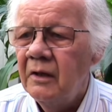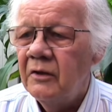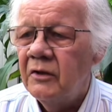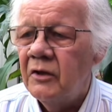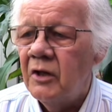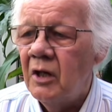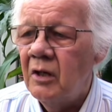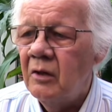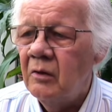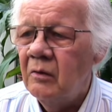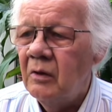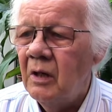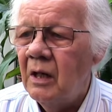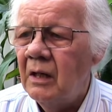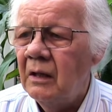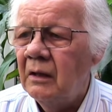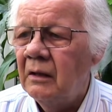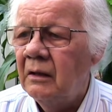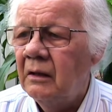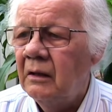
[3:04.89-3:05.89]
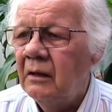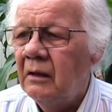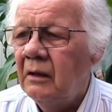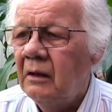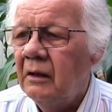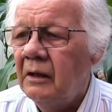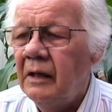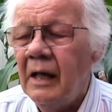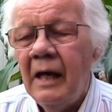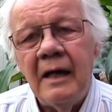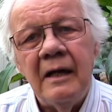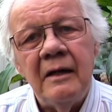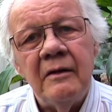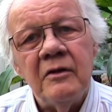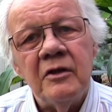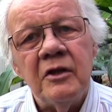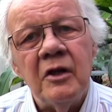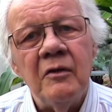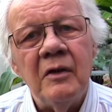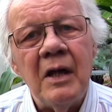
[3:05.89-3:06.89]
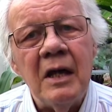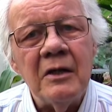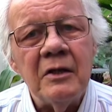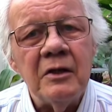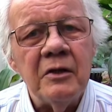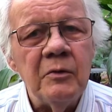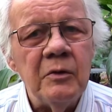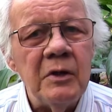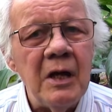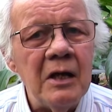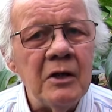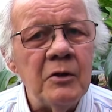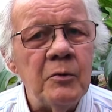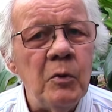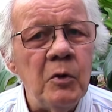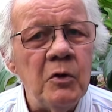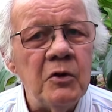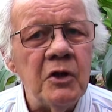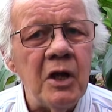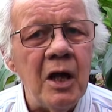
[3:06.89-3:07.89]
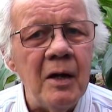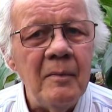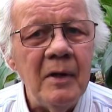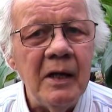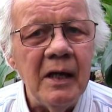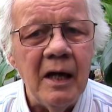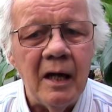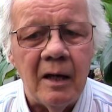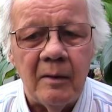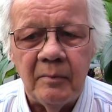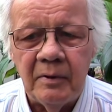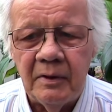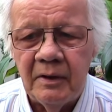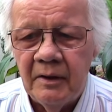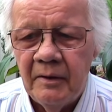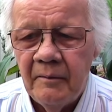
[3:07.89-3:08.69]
So yeah, so that's what's coming up.